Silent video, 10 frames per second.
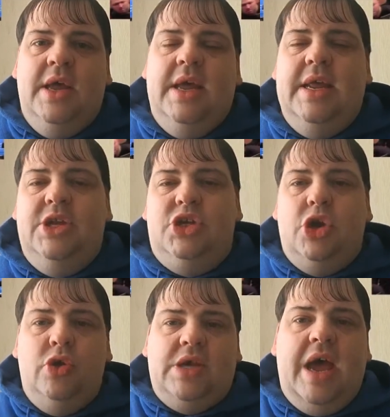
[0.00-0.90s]
In
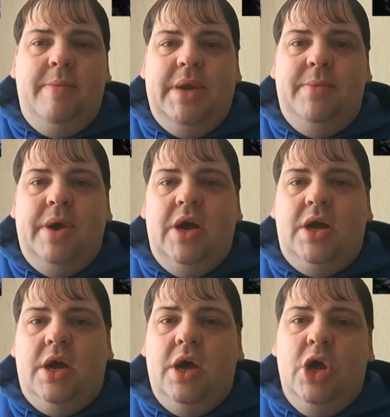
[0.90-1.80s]
Showtime in
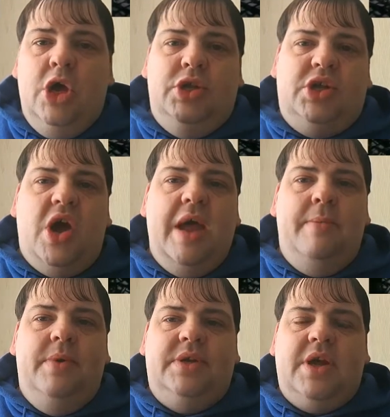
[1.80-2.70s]
America, Sky
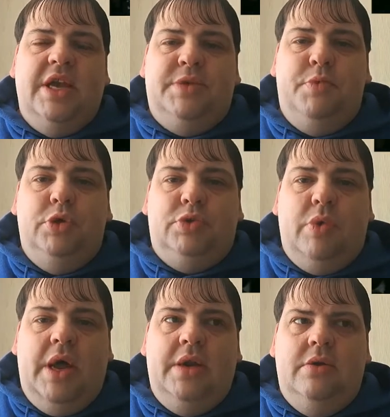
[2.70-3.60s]
Sports
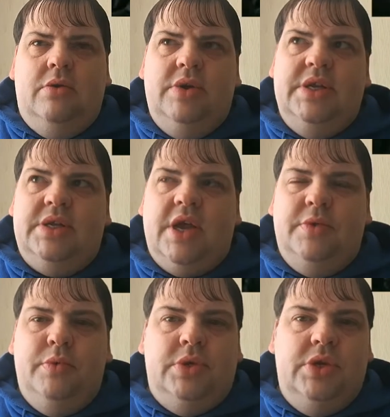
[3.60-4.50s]
1, or is it Sky
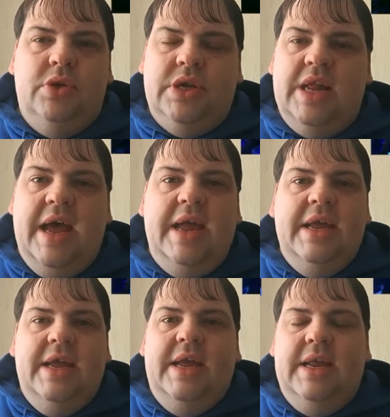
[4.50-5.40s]
Sports 2 tonight
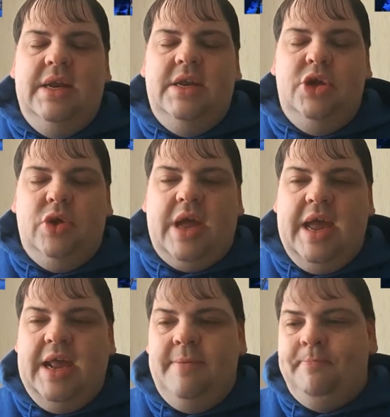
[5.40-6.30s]
in the
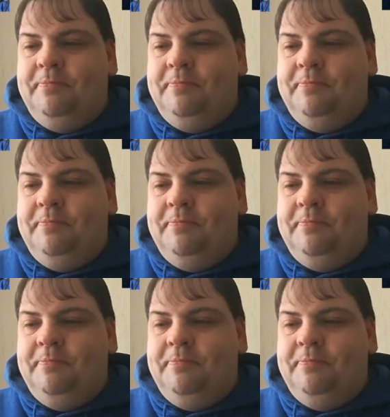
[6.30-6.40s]
UK.